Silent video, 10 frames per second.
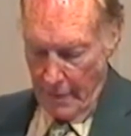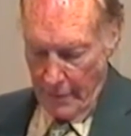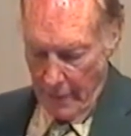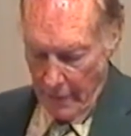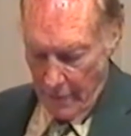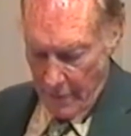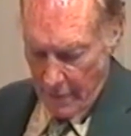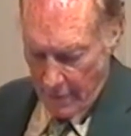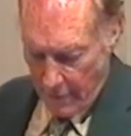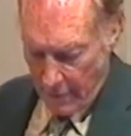there is
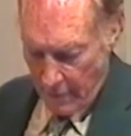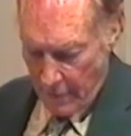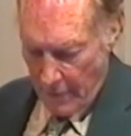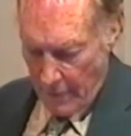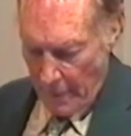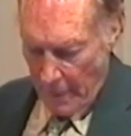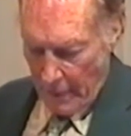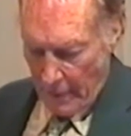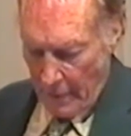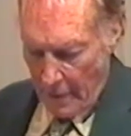
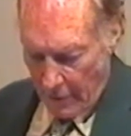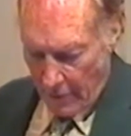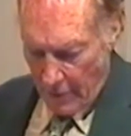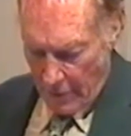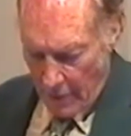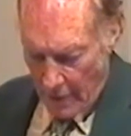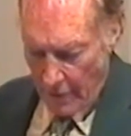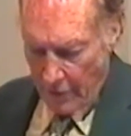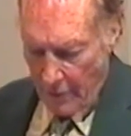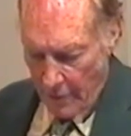a
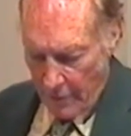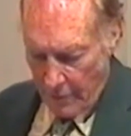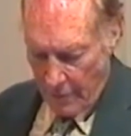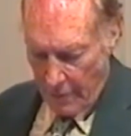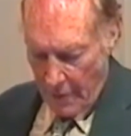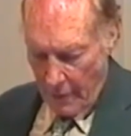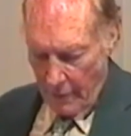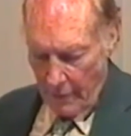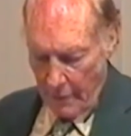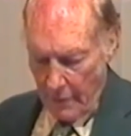larger issue at
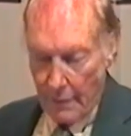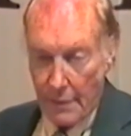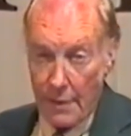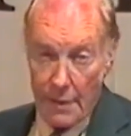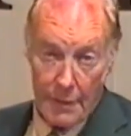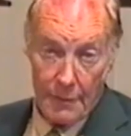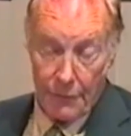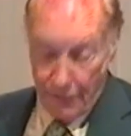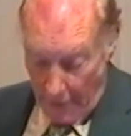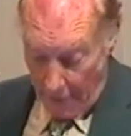stake than another
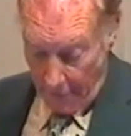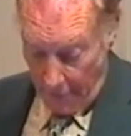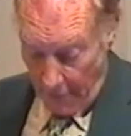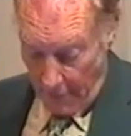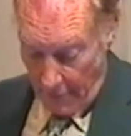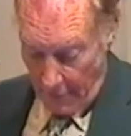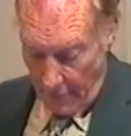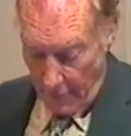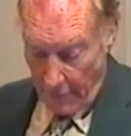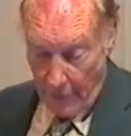5 years
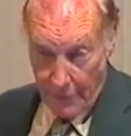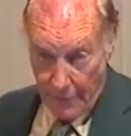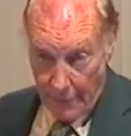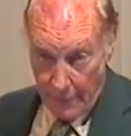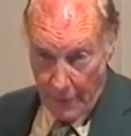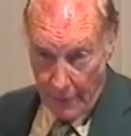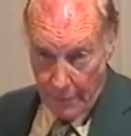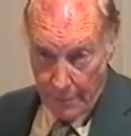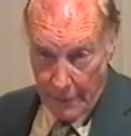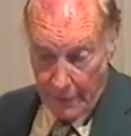of office
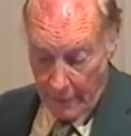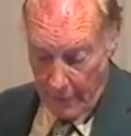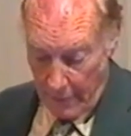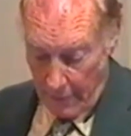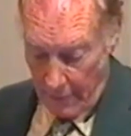without power,